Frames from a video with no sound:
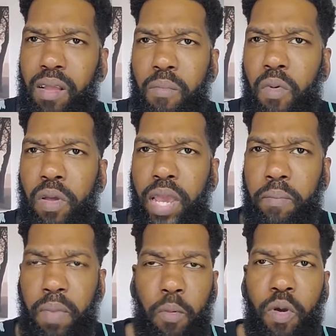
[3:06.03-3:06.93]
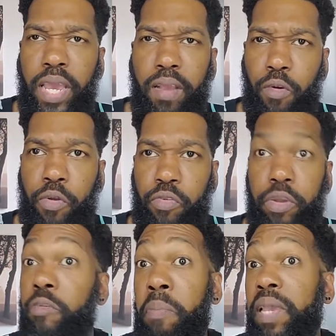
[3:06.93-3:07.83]
I'm going to get
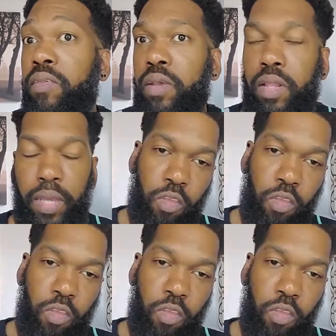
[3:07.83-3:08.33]
groceries, basically.